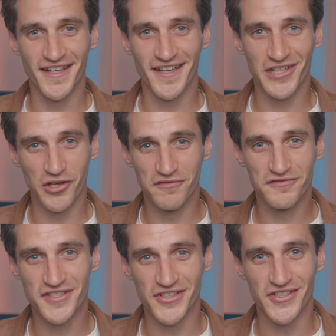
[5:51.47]
I'd
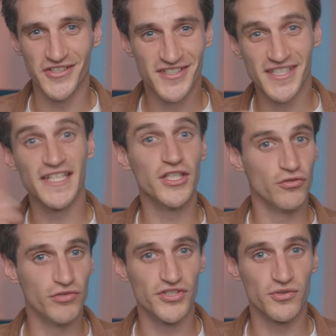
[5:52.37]
love to see
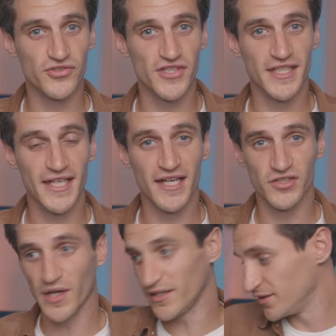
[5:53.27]
the results that you get
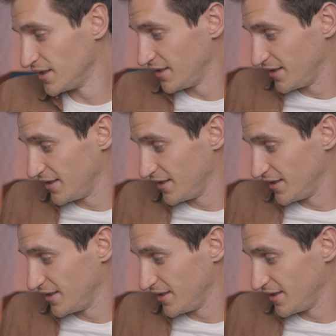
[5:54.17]
as well.